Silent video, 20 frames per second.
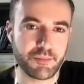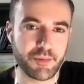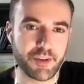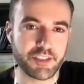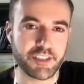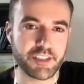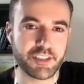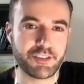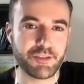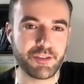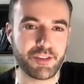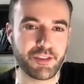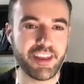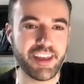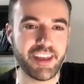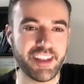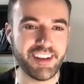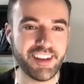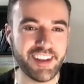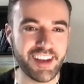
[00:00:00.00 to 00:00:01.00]
budget too
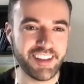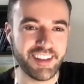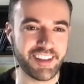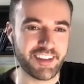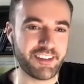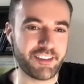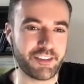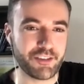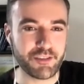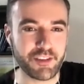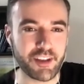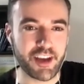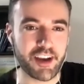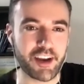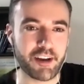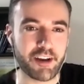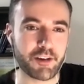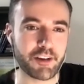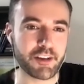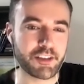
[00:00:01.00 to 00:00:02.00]
thin and then do not
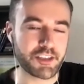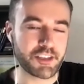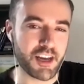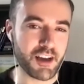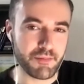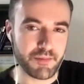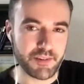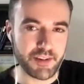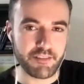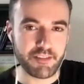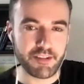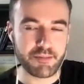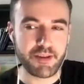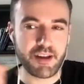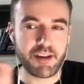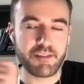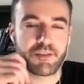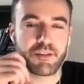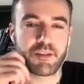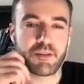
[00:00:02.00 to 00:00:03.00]
a good job in every
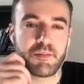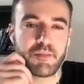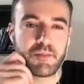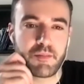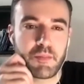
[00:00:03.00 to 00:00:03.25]
platform.